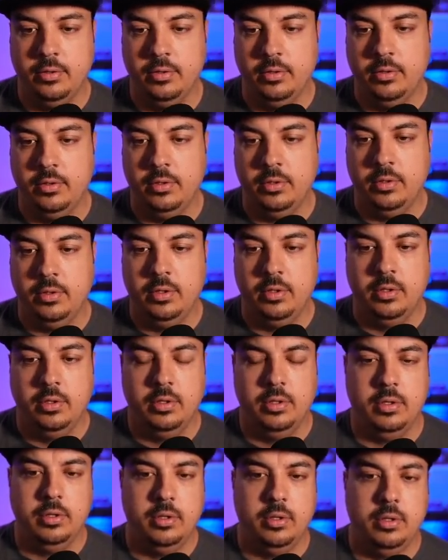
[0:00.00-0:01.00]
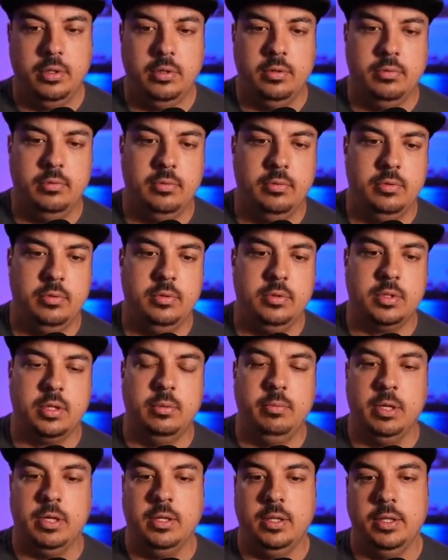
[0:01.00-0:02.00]
It's
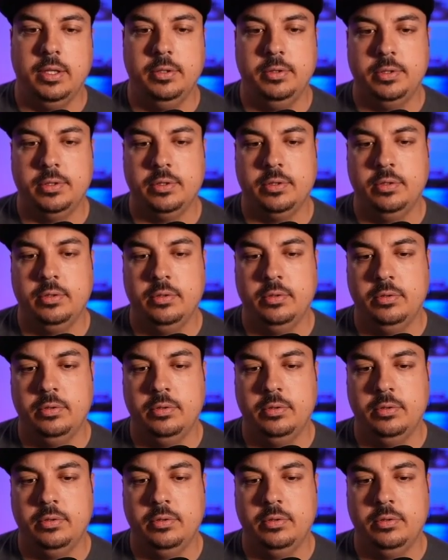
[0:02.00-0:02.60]
going to be close.